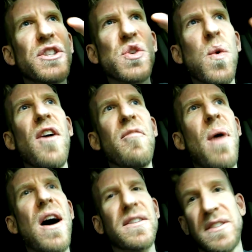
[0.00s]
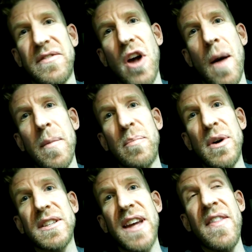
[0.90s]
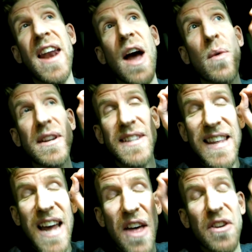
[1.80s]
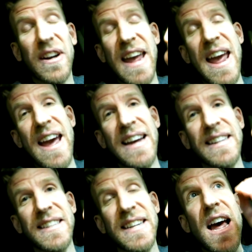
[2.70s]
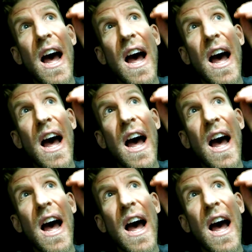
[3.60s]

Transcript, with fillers: 12 boxes of comic books. And then I went to the other cans